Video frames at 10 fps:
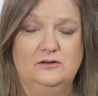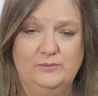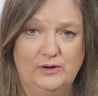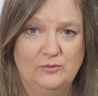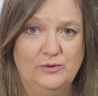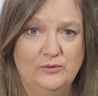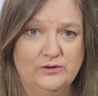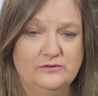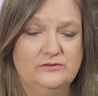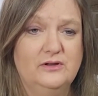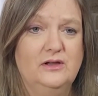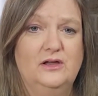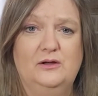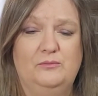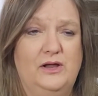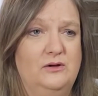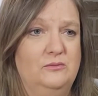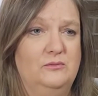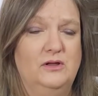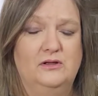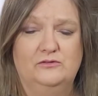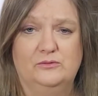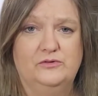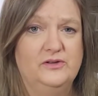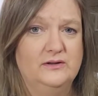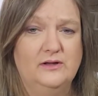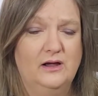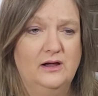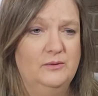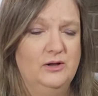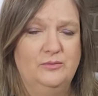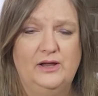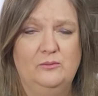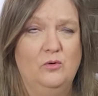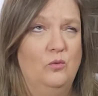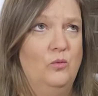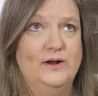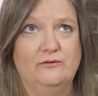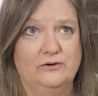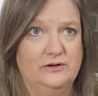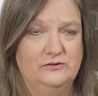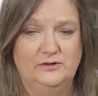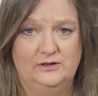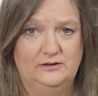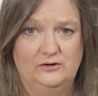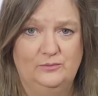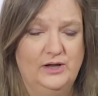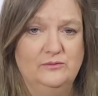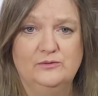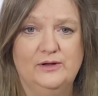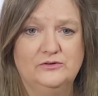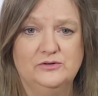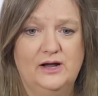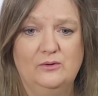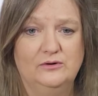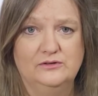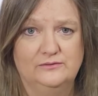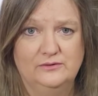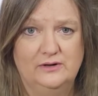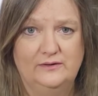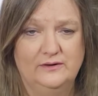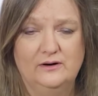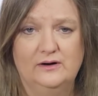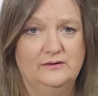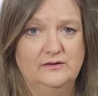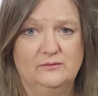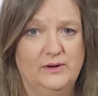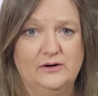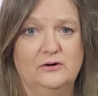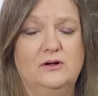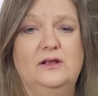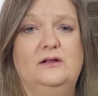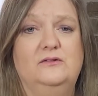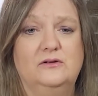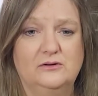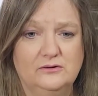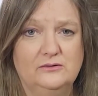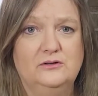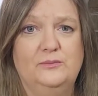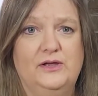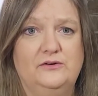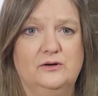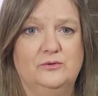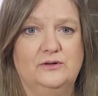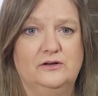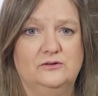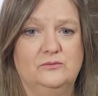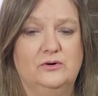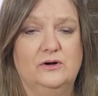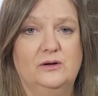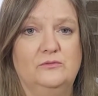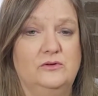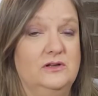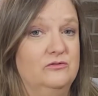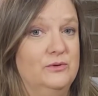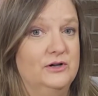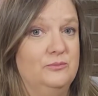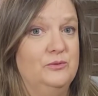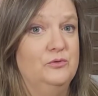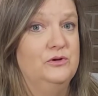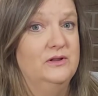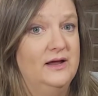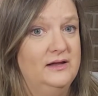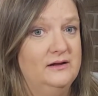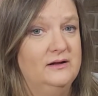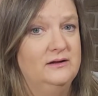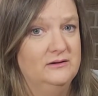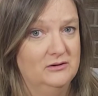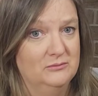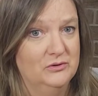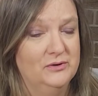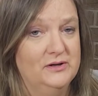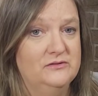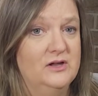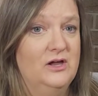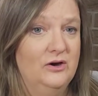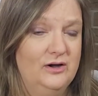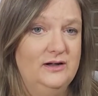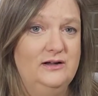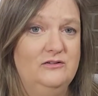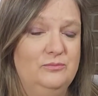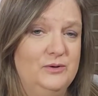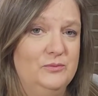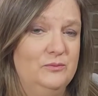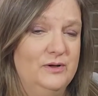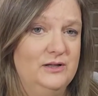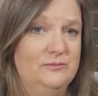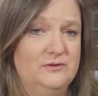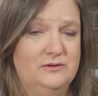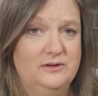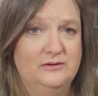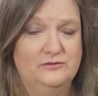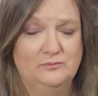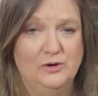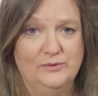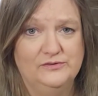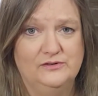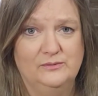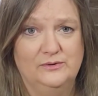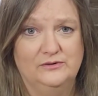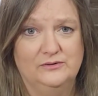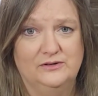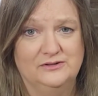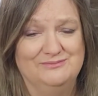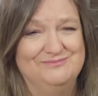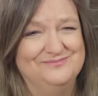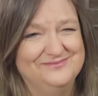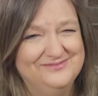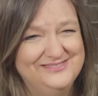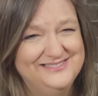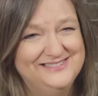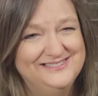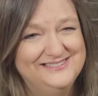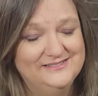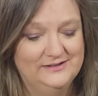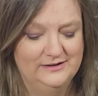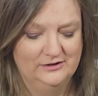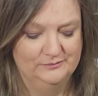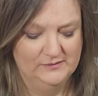Pay them a bonus, pay them some sick time, pay them whatever it is you need to do. Pay them some extra hours if they're not there. It doesn't matter. It's included in the Paycheck Protection Program, so you give money to people you like, your employees, or you give people money to the Small Business Administration. You know.